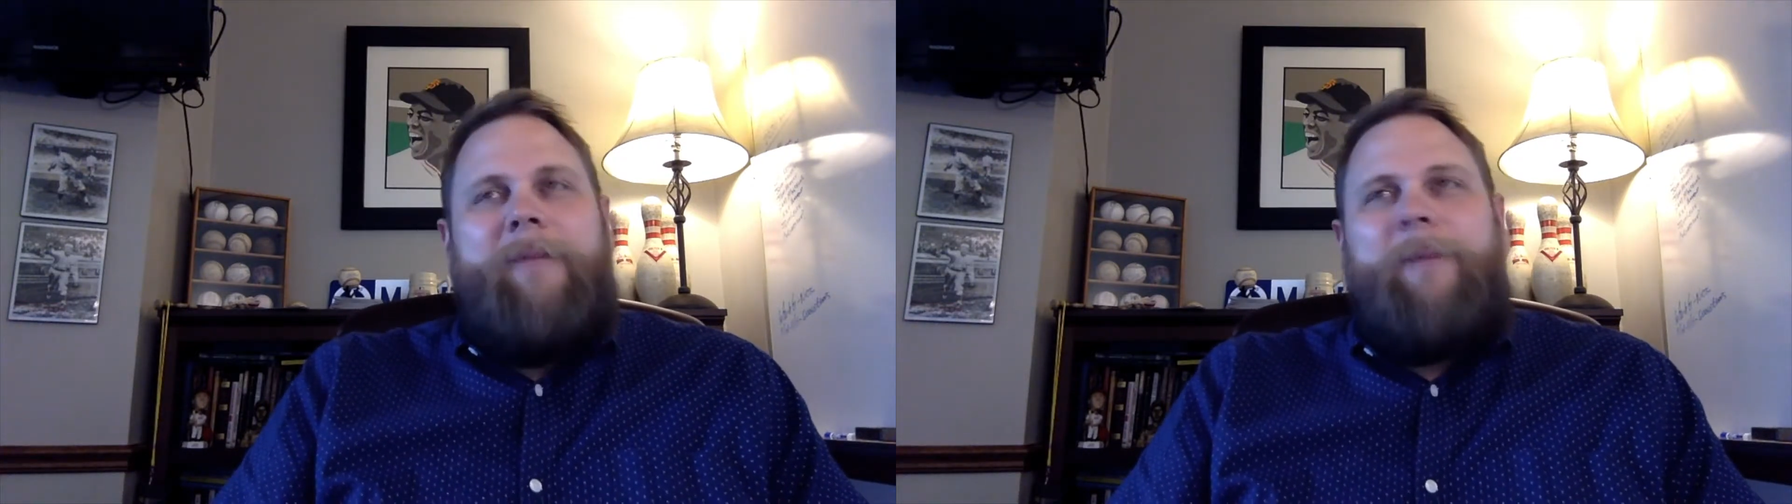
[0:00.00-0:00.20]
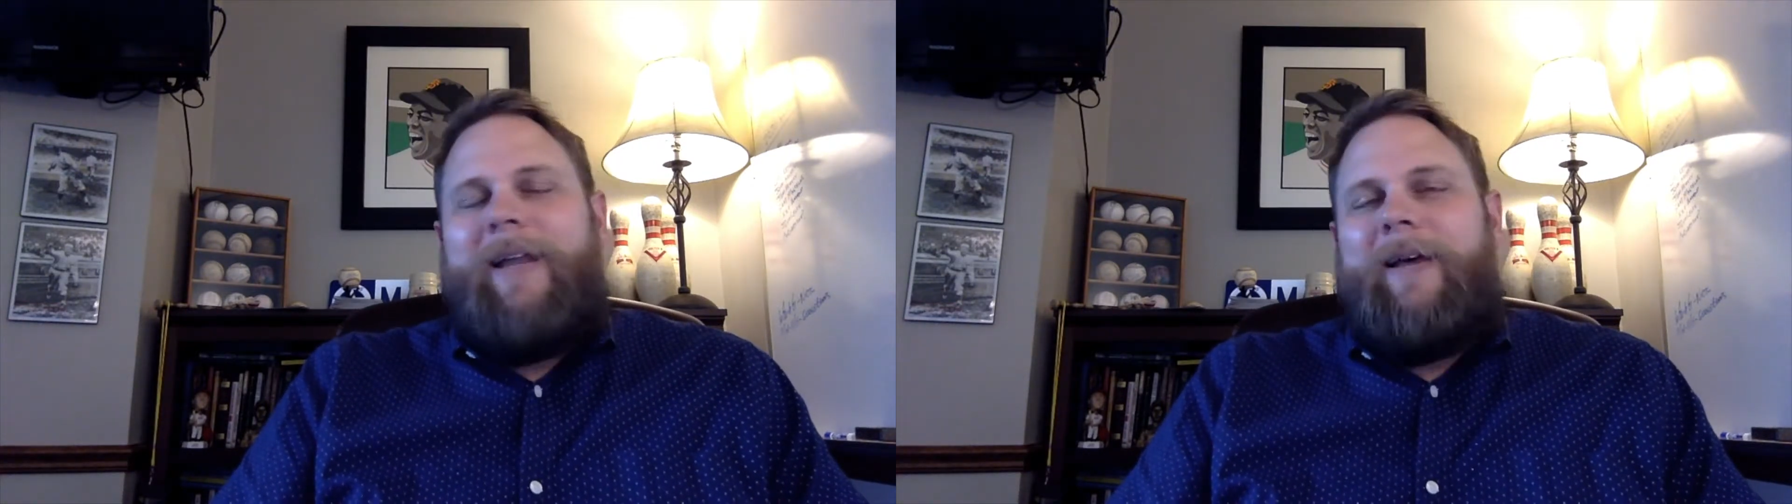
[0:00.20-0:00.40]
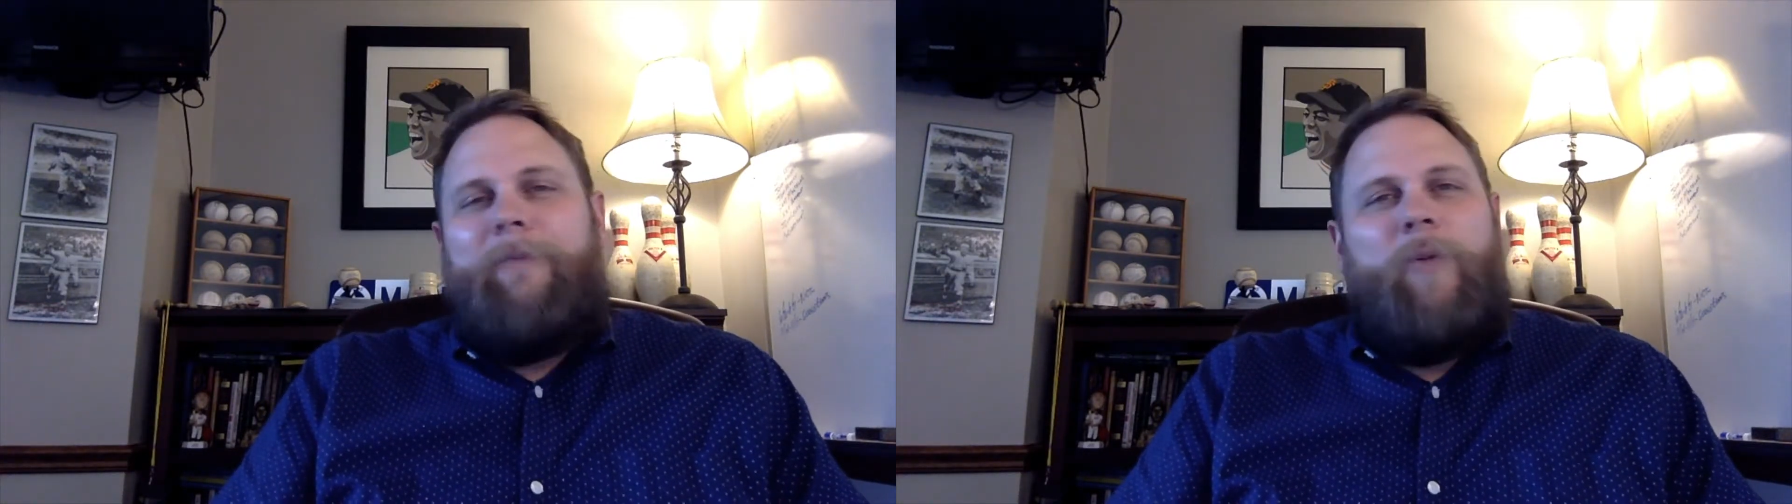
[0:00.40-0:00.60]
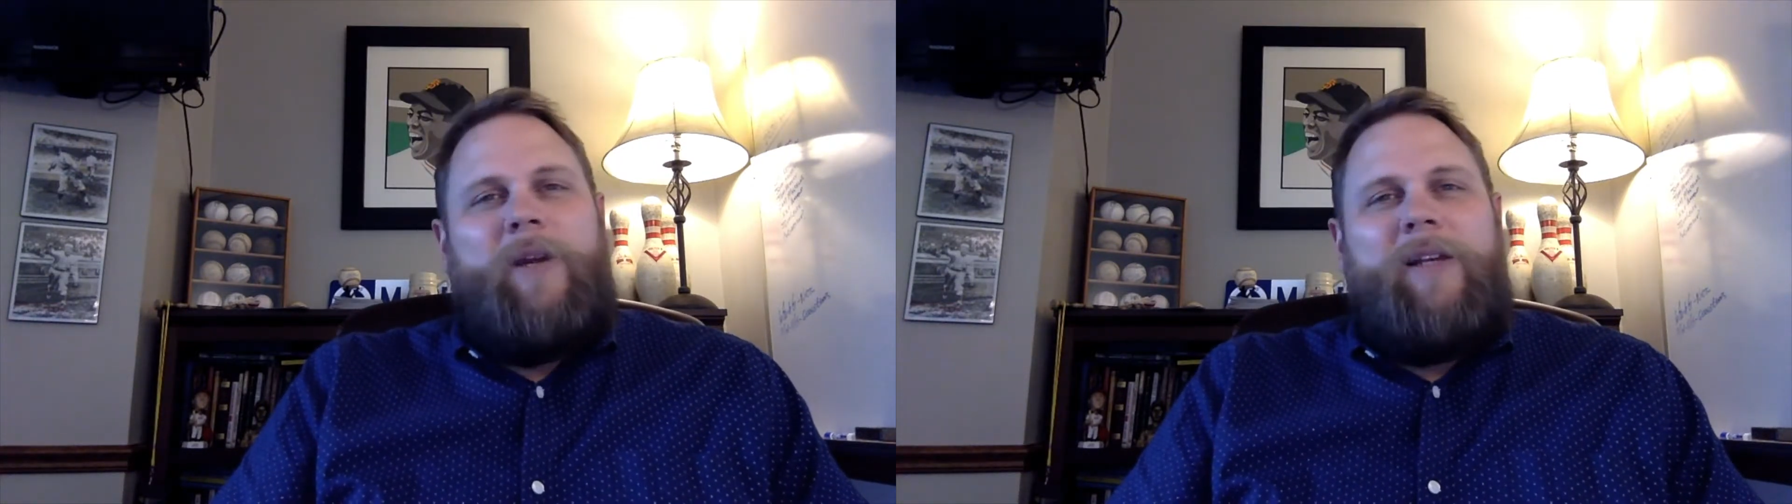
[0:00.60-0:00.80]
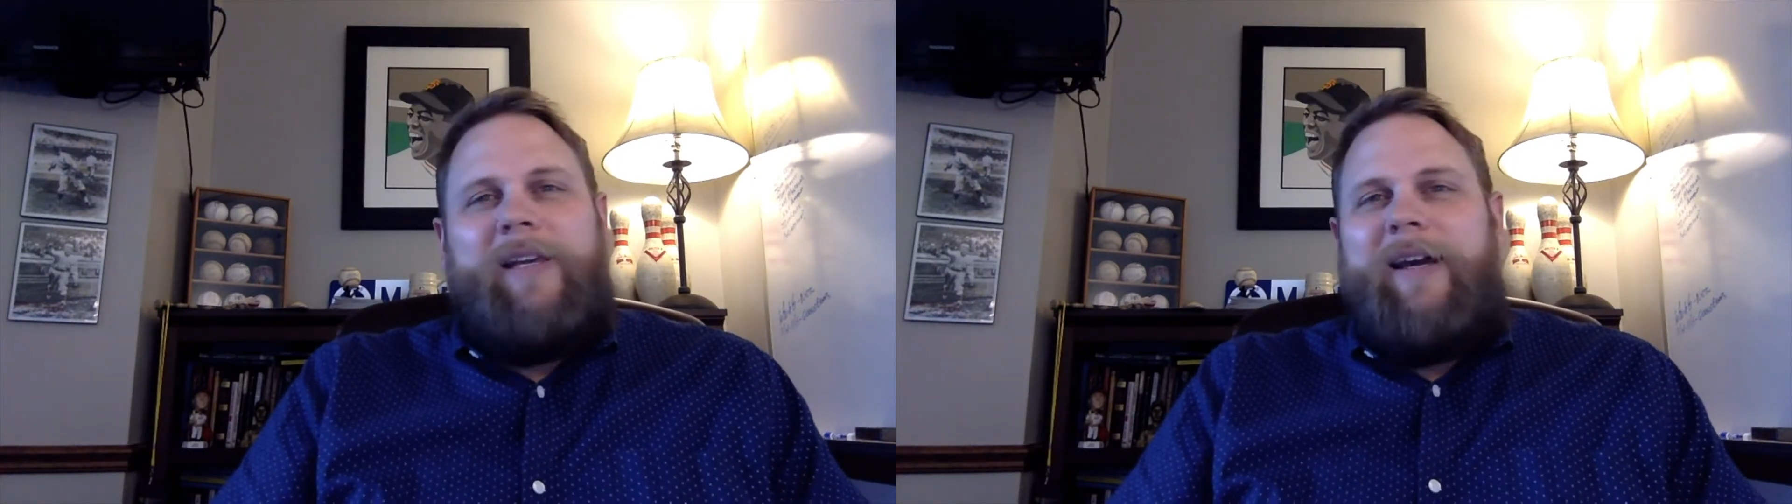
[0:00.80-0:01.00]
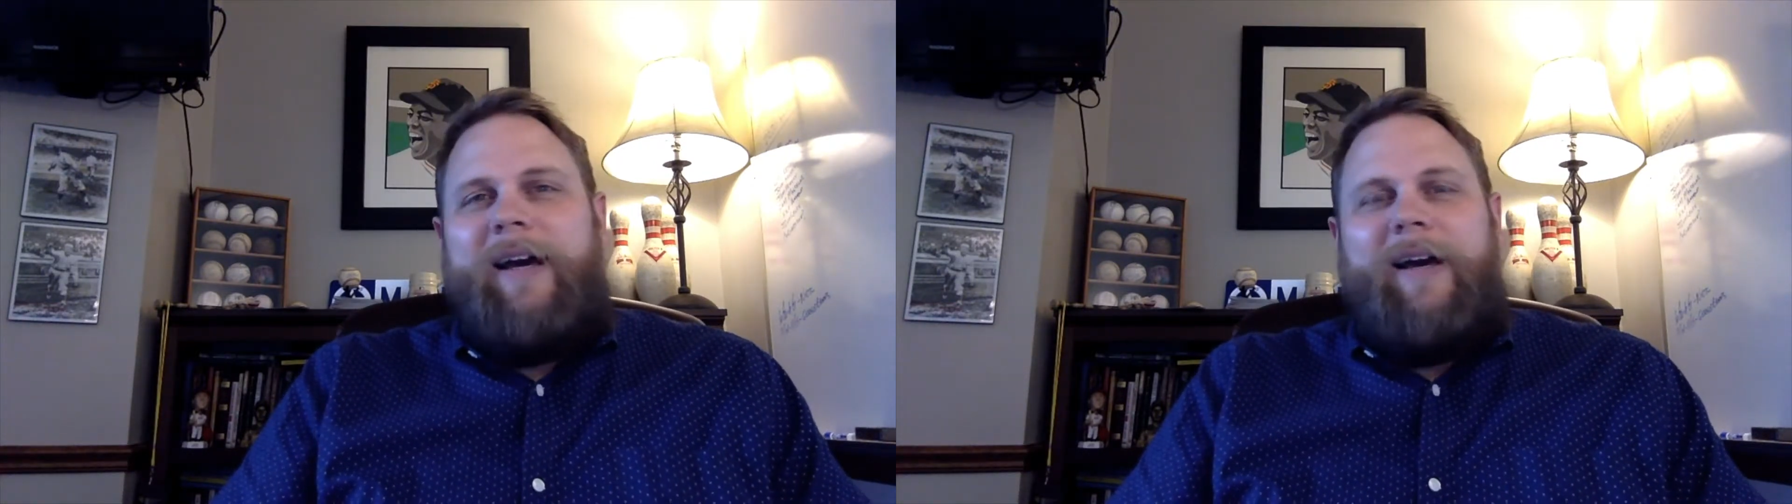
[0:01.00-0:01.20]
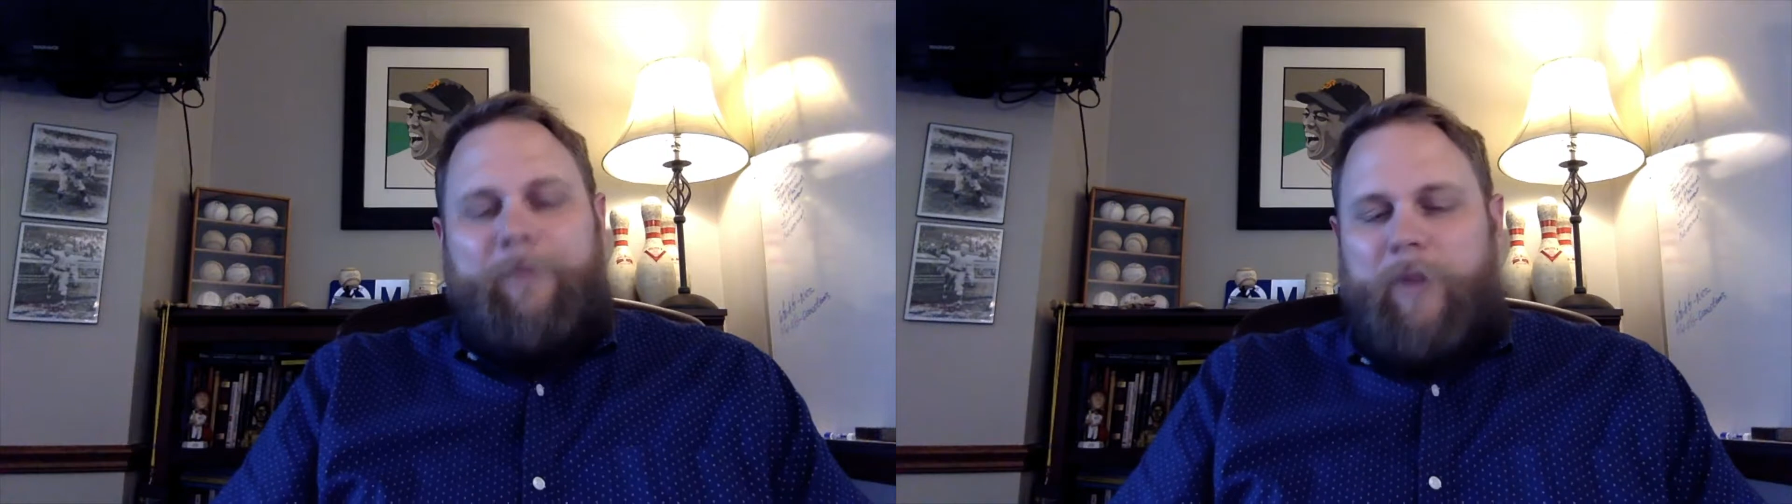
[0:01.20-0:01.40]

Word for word: But uh, really, uh,